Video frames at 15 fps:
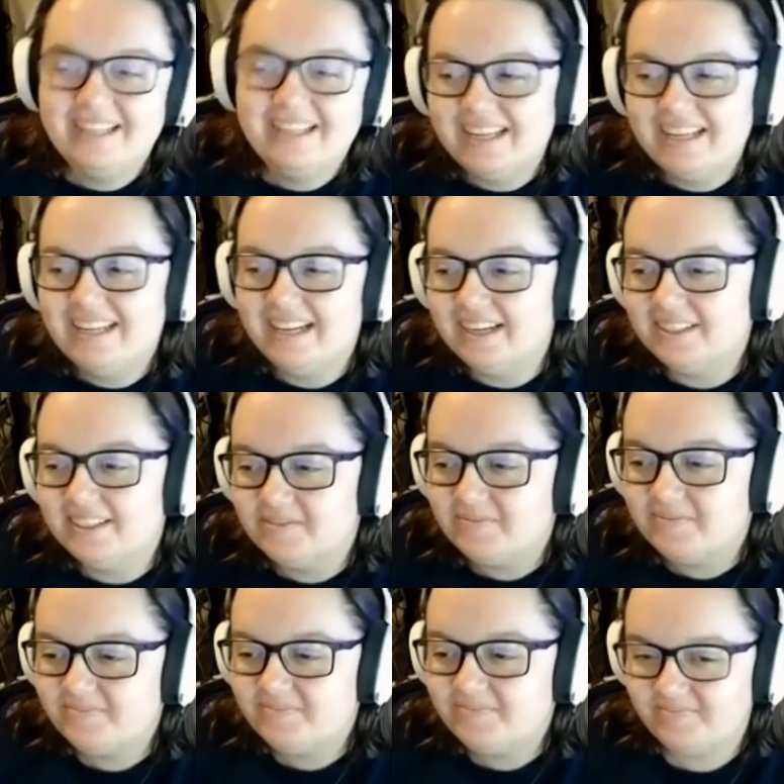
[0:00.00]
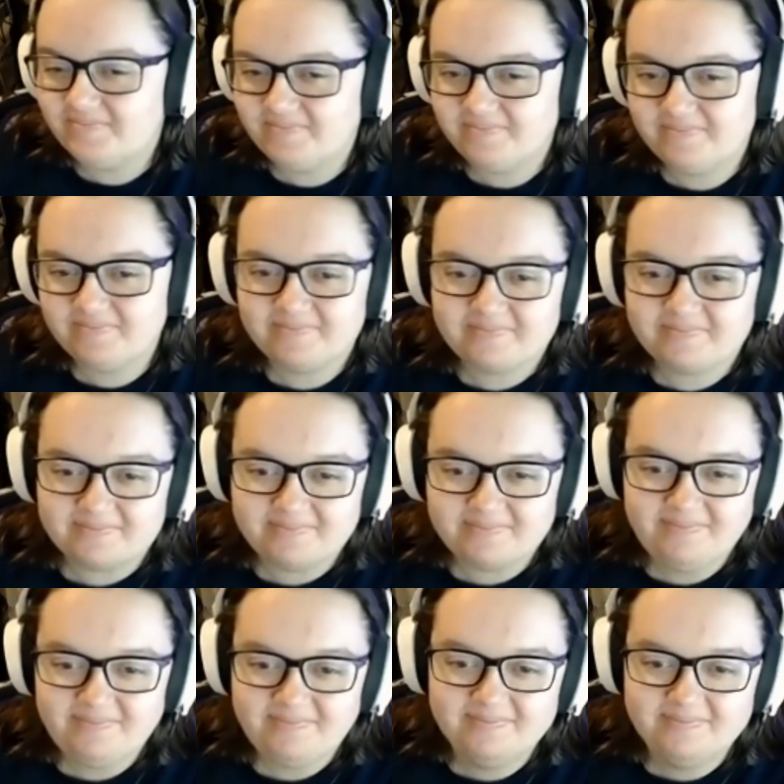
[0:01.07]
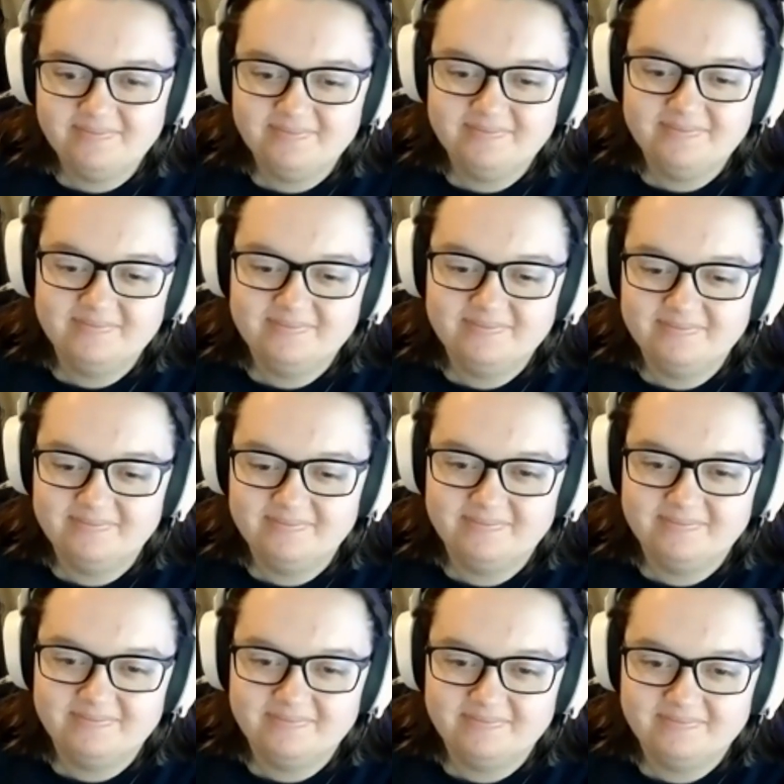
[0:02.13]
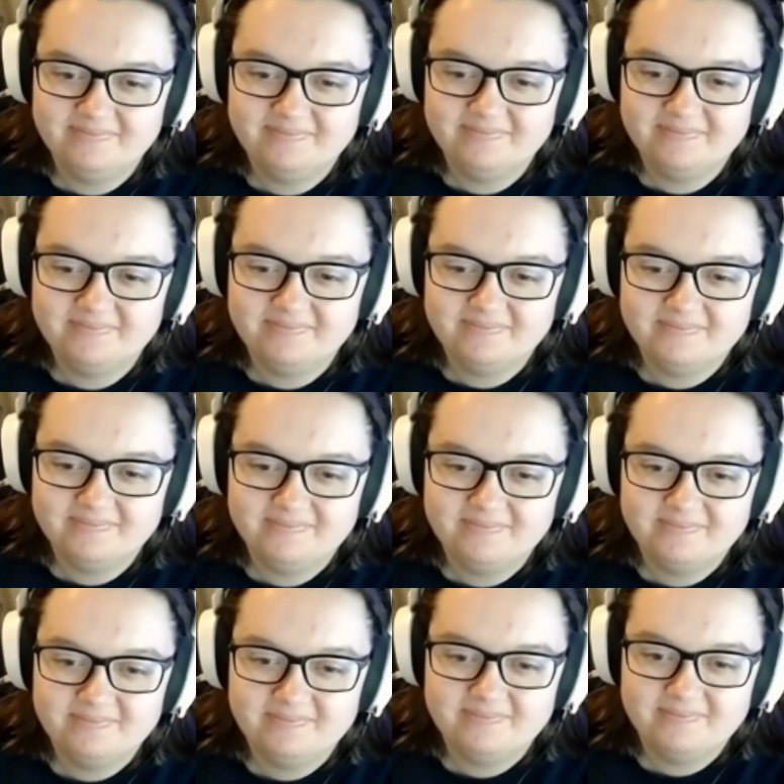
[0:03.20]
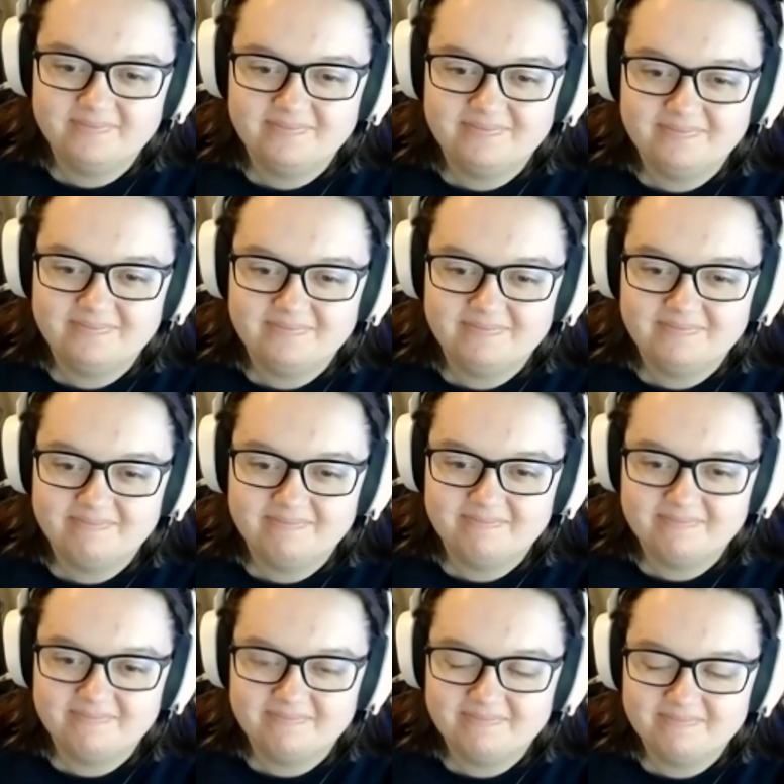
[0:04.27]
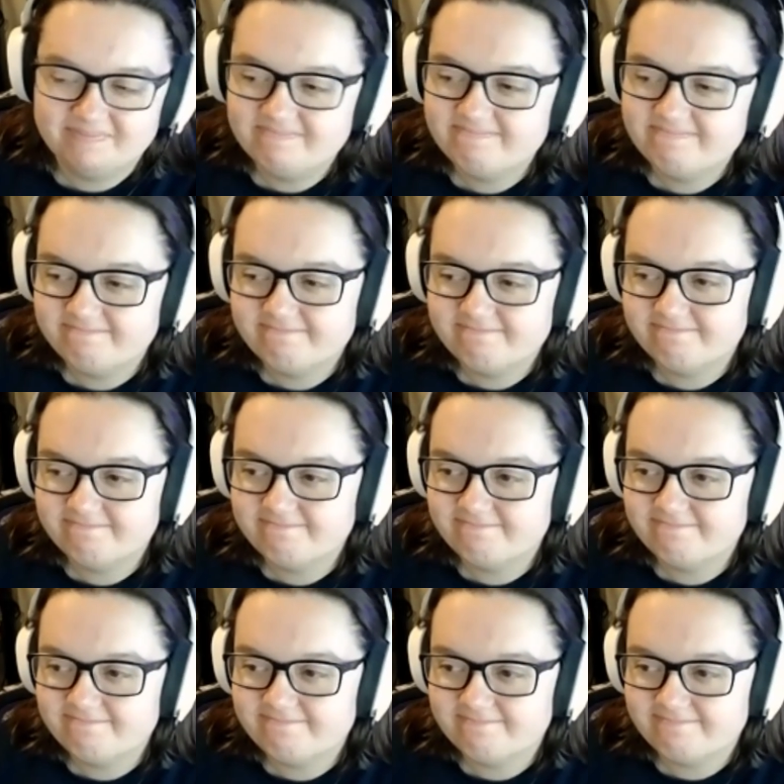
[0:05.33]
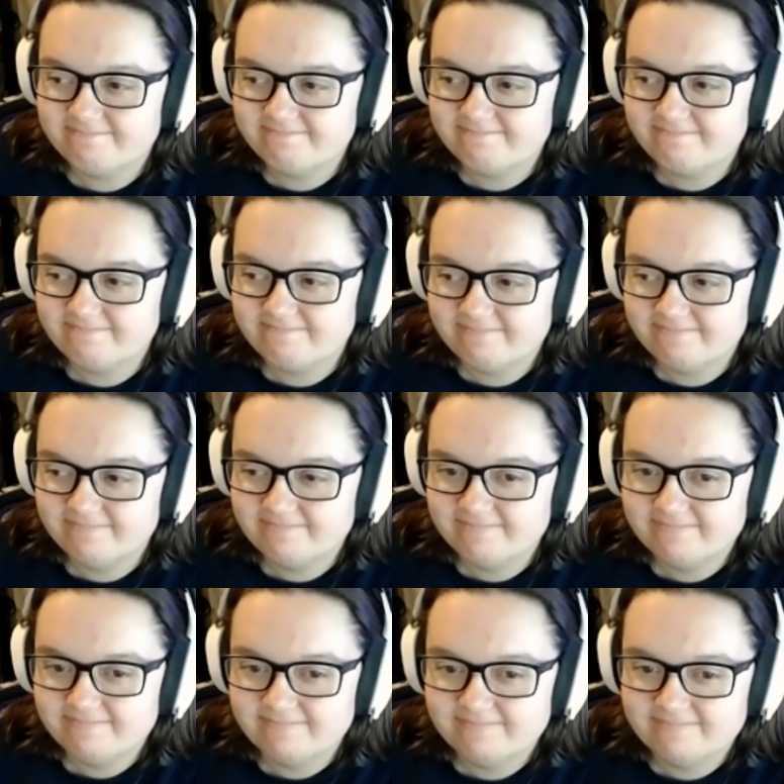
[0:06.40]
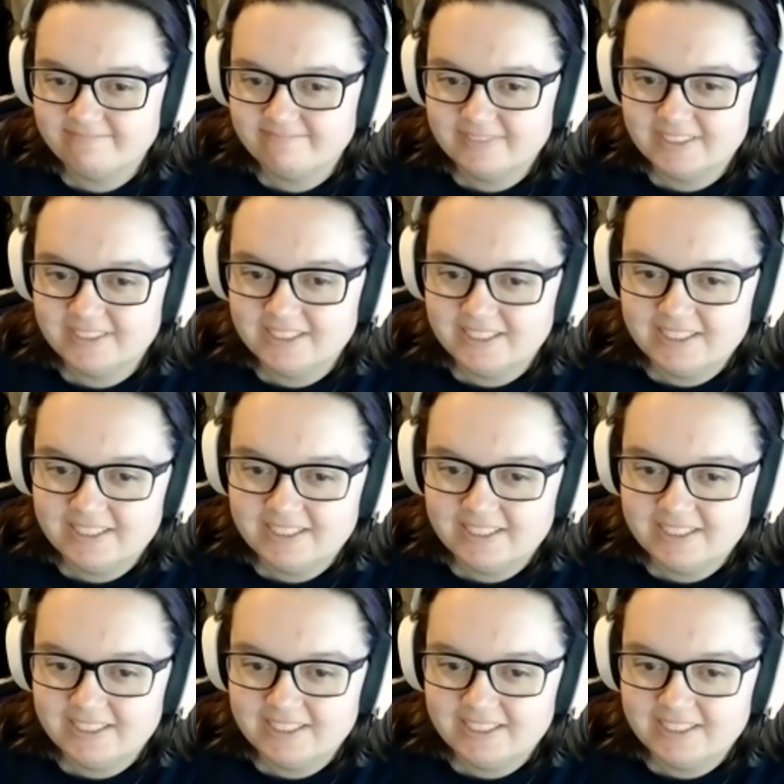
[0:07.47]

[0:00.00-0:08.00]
No words are spoken by the person on screen.